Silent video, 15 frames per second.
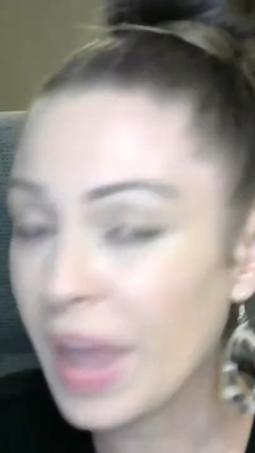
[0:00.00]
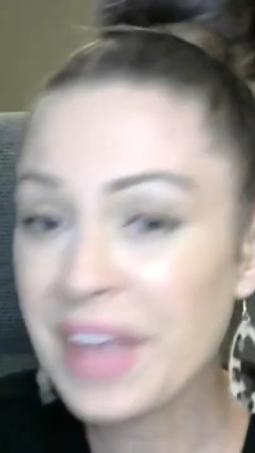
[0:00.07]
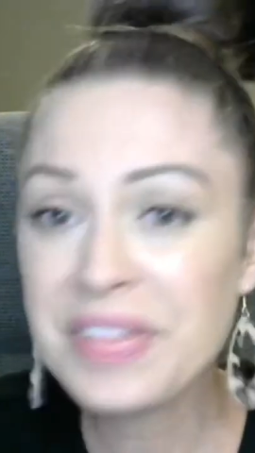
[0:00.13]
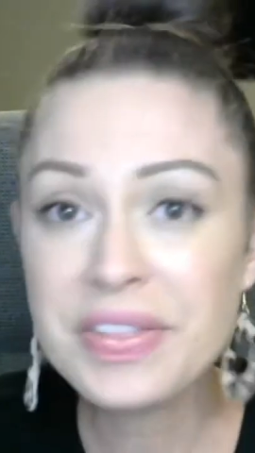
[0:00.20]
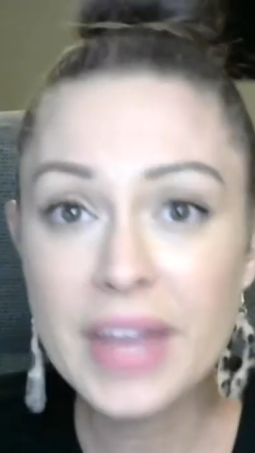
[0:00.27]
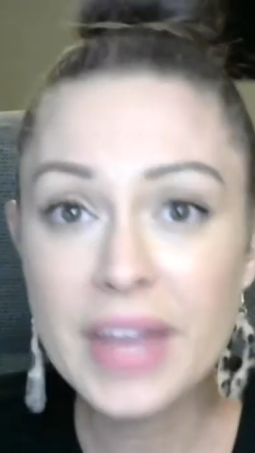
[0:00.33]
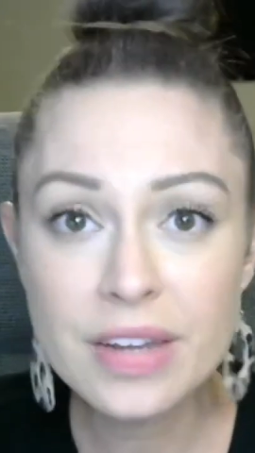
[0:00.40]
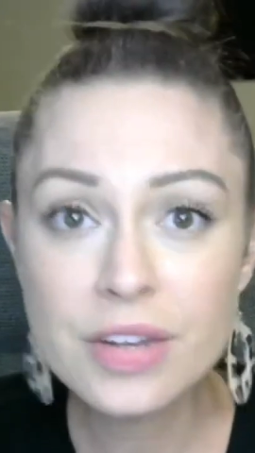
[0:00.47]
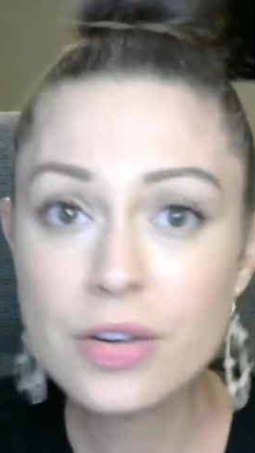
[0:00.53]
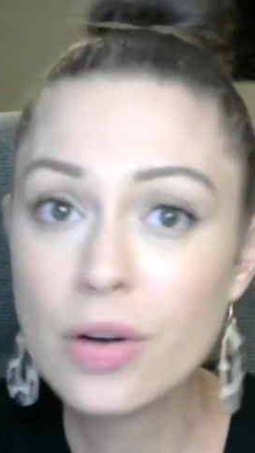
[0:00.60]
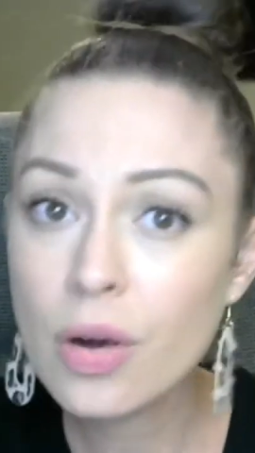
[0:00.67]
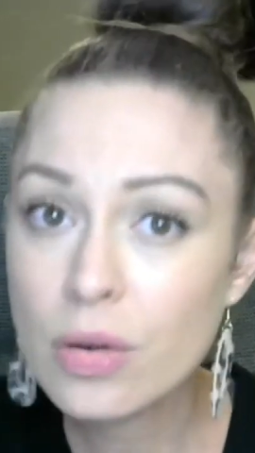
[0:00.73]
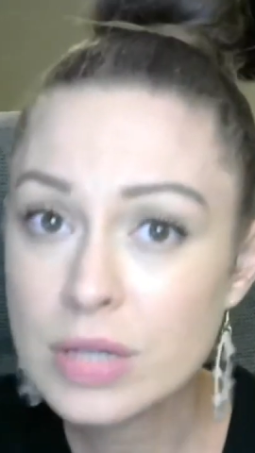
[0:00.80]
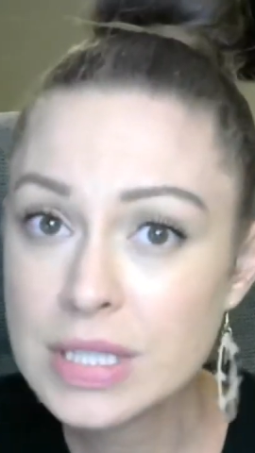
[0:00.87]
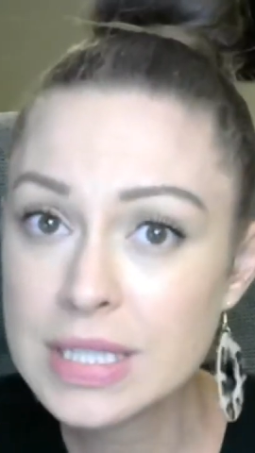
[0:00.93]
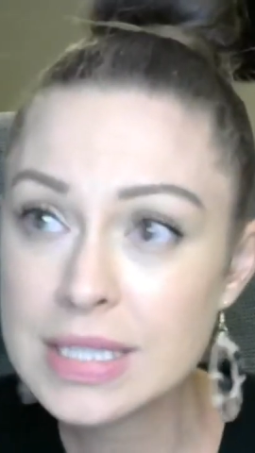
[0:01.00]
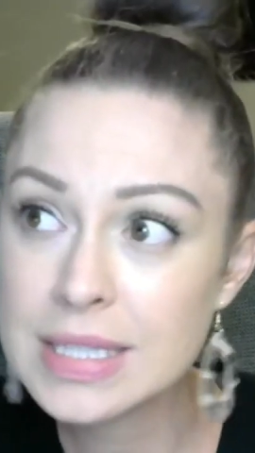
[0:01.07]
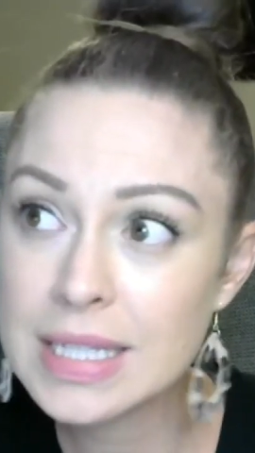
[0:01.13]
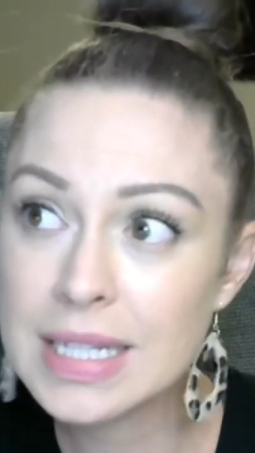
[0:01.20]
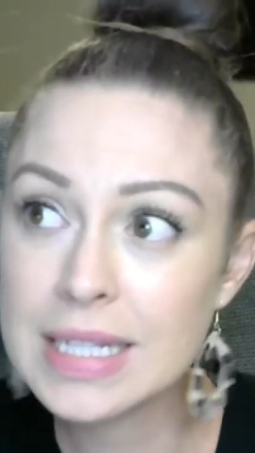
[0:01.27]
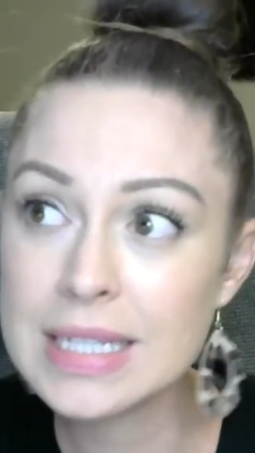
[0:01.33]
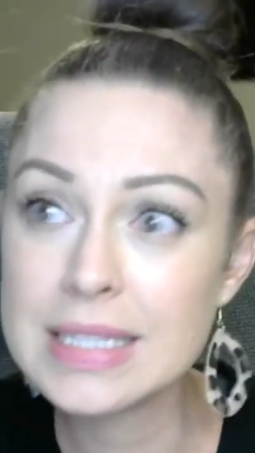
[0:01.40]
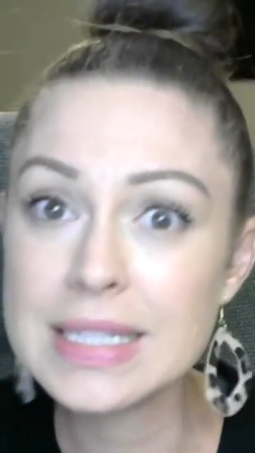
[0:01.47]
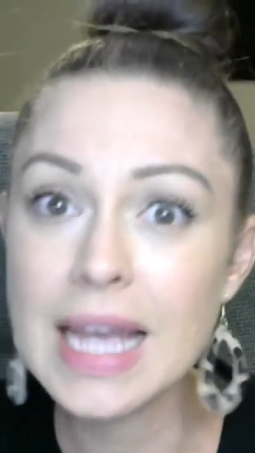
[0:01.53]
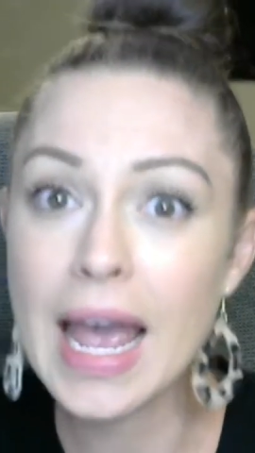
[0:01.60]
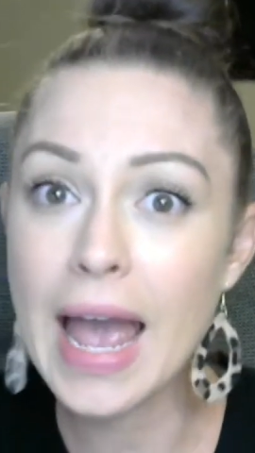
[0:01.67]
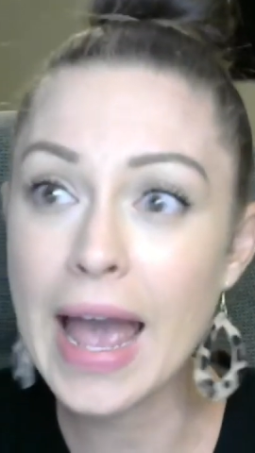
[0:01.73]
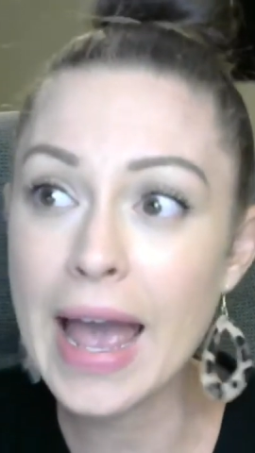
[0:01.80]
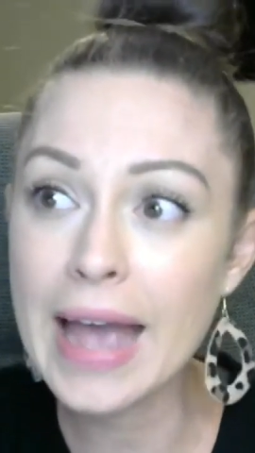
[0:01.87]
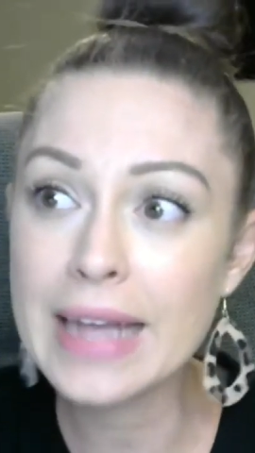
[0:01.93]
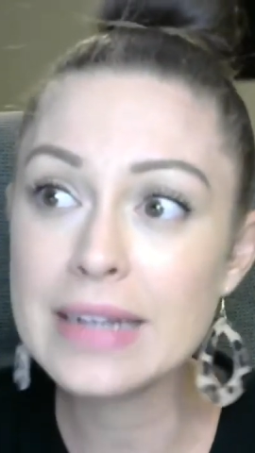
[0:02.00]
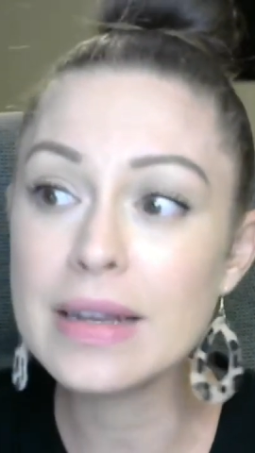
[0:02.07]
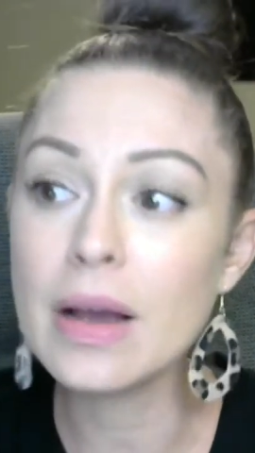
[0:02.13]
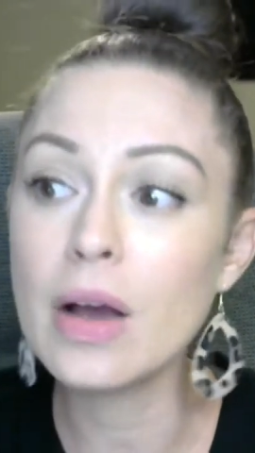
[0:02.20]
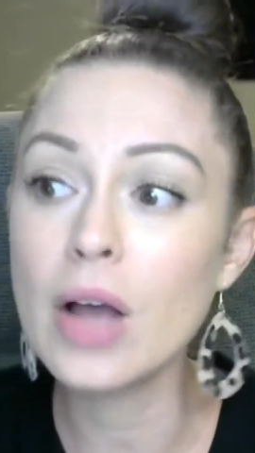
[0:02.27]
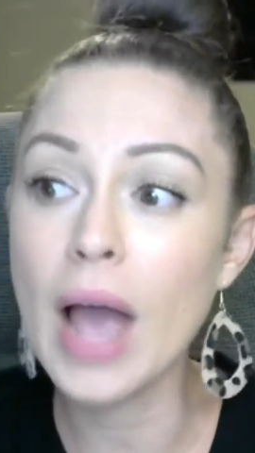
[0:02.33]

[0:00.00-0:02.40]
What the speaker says: thank your hostesses and